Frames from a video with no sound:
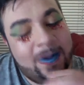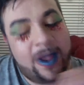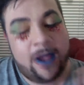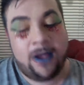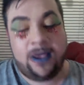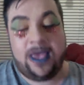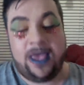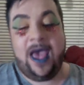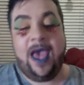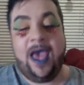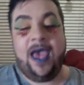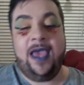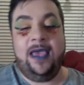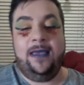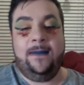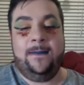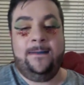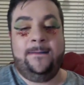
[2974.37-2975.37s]

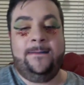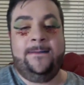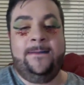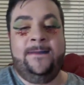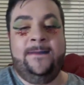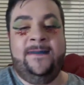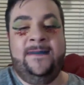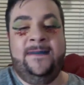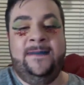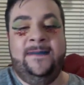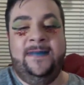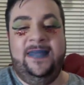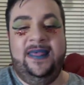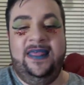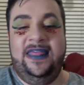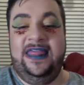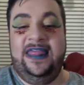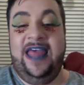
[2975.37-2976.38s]
Okay.
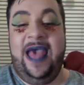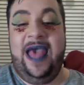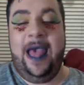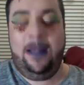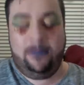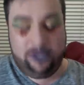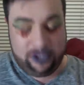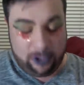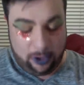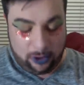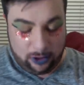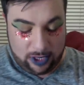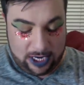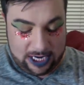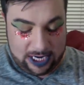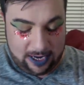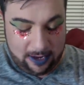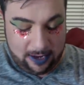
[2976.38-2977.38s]
That was not a
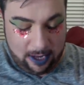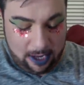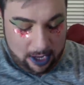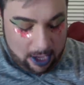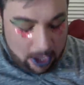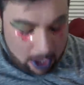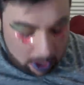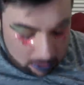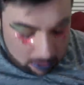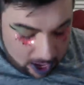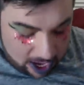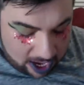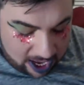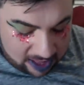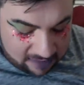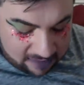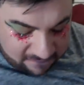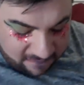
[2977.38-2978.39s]
good idea. All
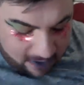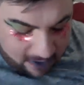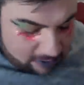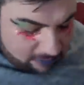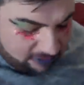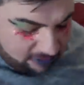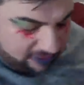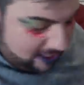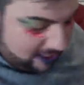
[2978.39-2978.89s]
right, and the final